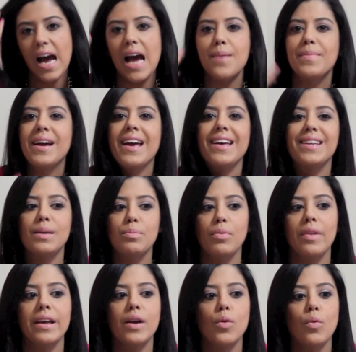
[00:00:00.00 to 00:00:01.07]
I might end up
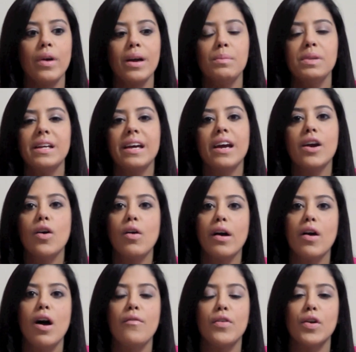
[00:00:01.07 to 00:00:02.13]
like rambling and
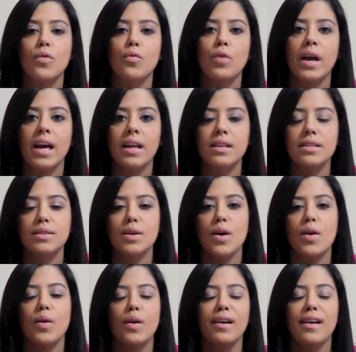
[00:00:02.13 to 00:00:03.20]
going off on a rant,
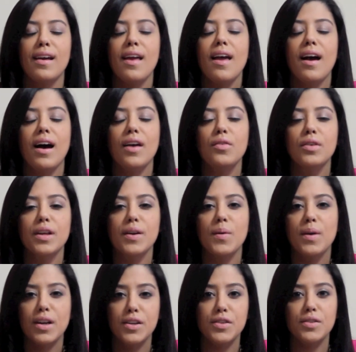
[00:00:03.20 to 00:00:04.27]
so I really
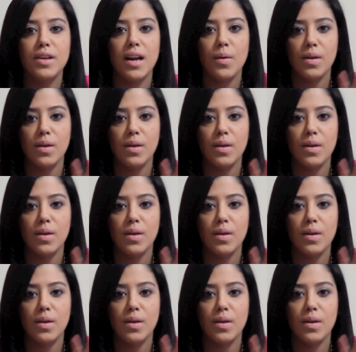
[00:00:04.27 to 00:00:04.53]
don't want to do that.